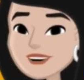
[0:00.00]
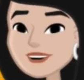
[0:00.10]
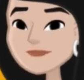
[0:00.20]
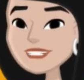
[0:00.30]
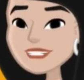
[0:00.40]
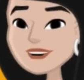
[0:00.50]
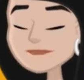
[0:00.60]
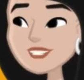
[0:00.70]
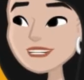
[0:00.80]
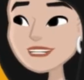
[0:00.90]
So did
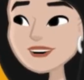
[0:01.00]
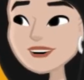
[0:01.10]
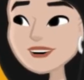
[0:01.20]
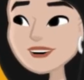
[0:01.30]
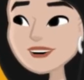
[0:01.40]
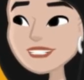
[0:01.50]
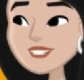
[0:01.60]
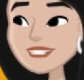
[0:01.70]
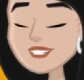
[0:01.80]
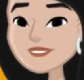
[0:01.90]
you notice?
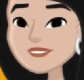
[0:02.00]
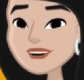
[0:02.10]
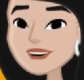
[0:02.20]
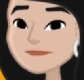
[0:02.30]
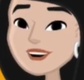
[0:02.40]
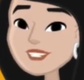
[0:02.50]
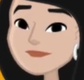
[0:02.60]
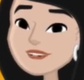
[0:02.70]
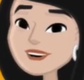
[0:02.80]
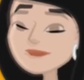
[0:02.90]
All these
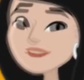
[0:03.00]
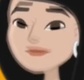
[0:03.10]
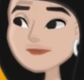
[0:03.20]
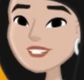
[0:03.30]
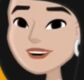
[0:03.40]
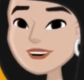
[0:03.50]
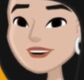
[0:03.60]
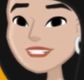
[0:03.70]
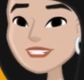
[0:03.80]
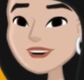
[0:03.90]
questions
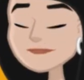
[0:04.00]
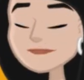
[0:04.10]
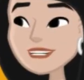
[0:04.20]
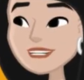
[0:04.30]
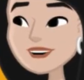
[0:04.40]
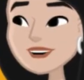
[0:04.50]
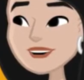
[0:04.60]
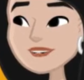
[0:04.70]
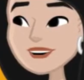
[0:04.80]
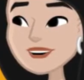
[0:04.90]
have one thing in common.
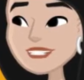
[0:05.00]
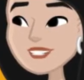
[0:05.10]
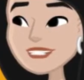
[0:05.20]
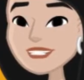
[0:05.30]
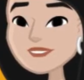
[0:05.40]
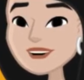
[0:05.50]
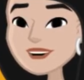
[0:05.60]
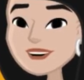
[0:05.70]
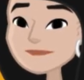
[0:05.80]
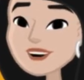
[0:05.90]

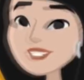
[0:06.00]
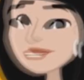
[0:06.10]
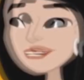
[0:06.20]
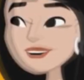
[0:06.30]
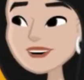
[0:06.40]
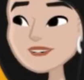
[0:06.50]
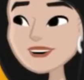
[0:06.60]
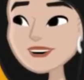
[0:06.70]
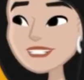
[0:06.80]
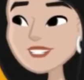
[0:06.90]
They all
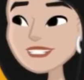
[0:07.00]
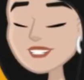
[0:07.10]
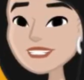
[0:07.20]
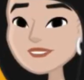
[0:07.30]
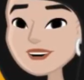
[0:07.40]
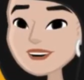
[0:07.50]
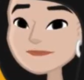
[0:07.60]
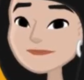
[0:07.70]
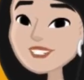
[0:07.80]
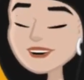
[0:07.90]
concern distance
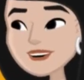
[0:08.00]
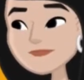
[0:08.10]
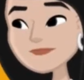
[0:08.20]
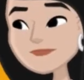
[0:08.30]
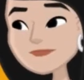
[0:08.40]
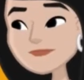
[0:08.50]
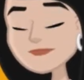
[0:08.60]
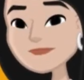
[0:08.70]
between two places.